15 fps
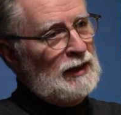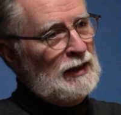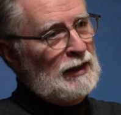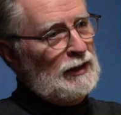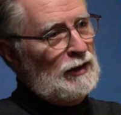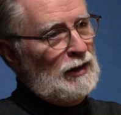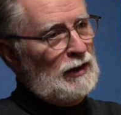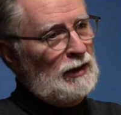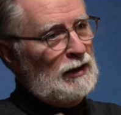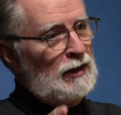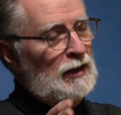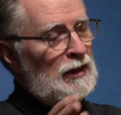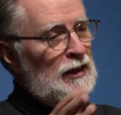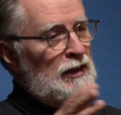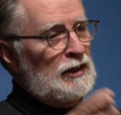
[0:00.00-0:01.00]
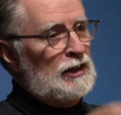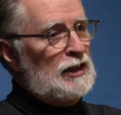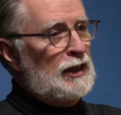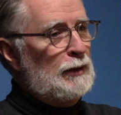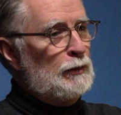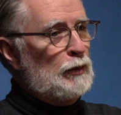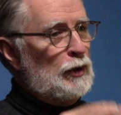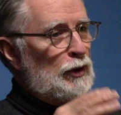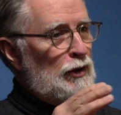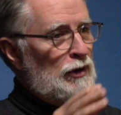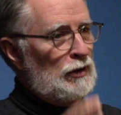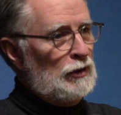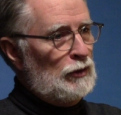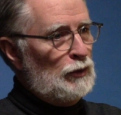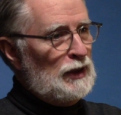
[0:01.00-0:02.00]
in the
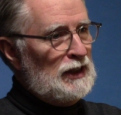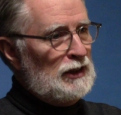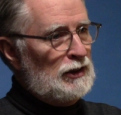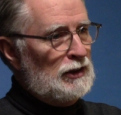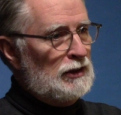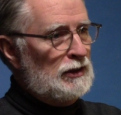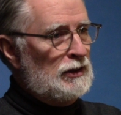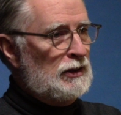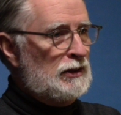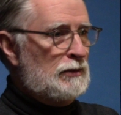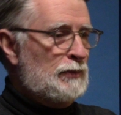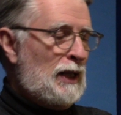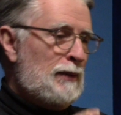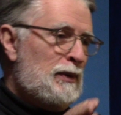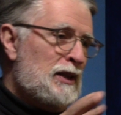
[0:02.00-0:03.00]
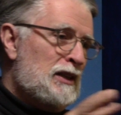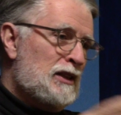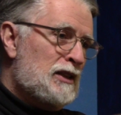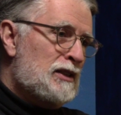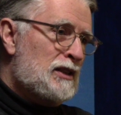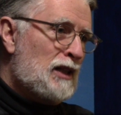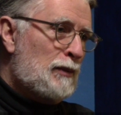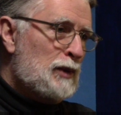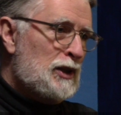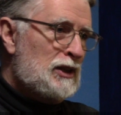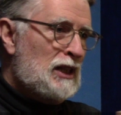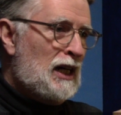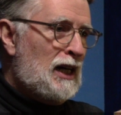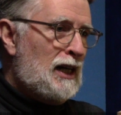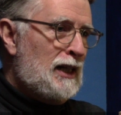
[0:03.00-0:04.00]
timber regions, maybe in the
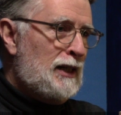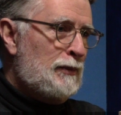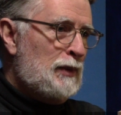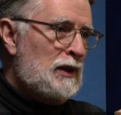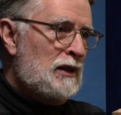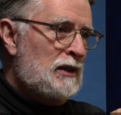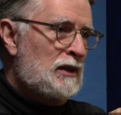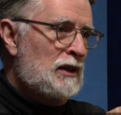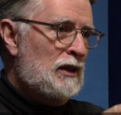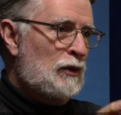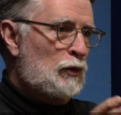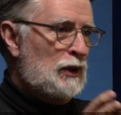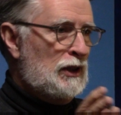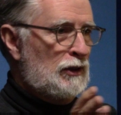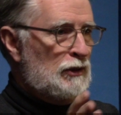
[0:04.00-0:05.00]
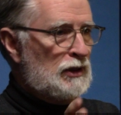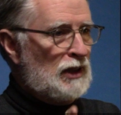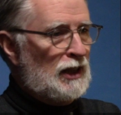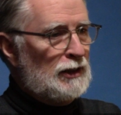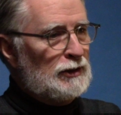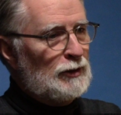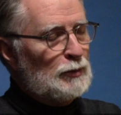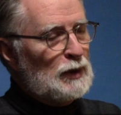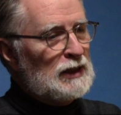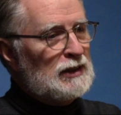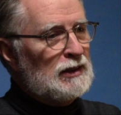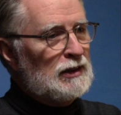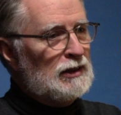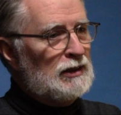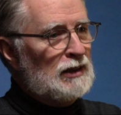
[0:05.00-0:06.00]
summertime, when there was lots of
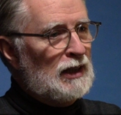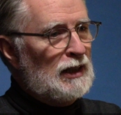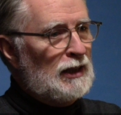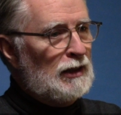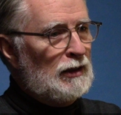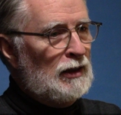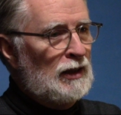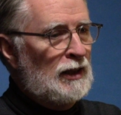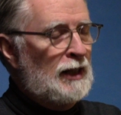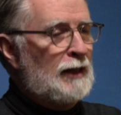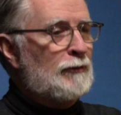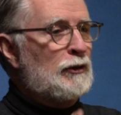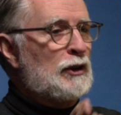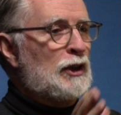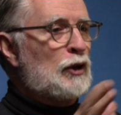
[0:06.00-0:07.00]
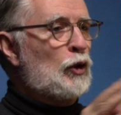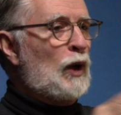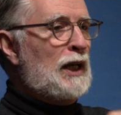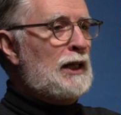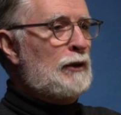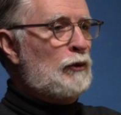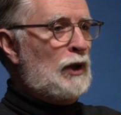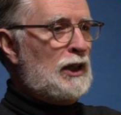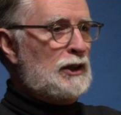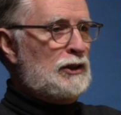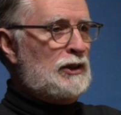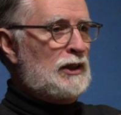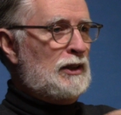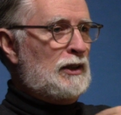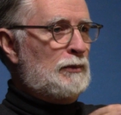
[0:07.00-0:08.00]
business there. For the grain
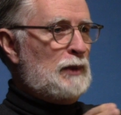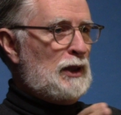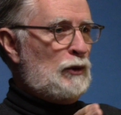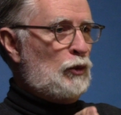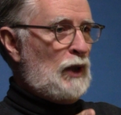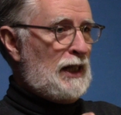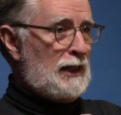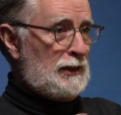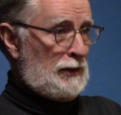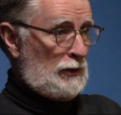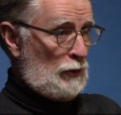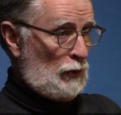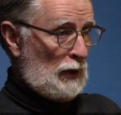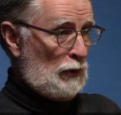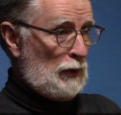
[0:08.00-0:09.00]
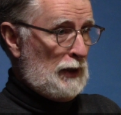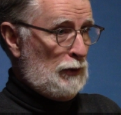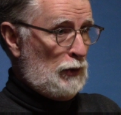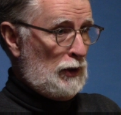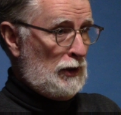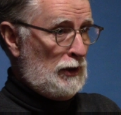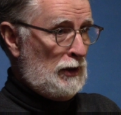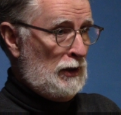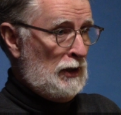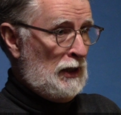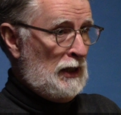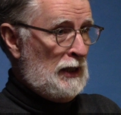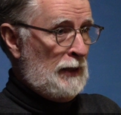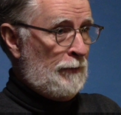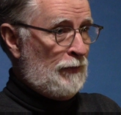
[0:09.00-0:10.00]
rush in the Midwest, where we were,
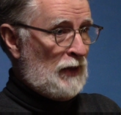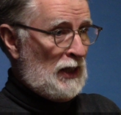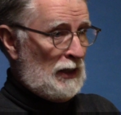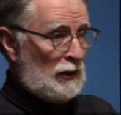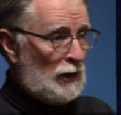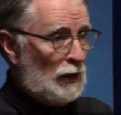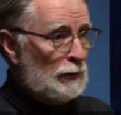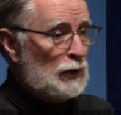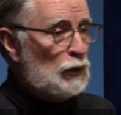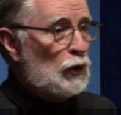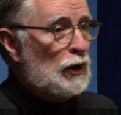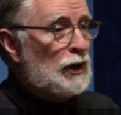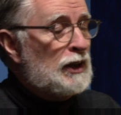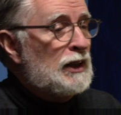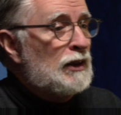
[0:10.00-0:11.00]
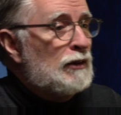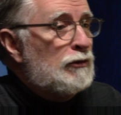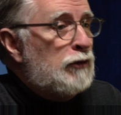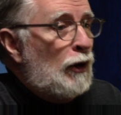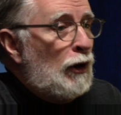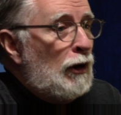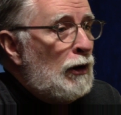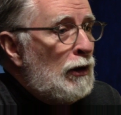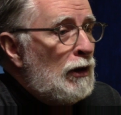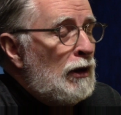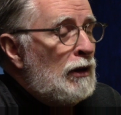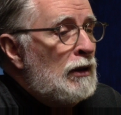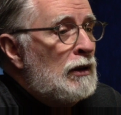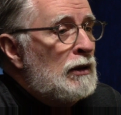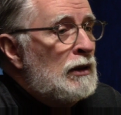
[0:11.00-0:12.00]
they'd come and work in the
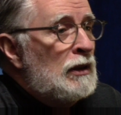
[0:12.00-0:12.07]
fall.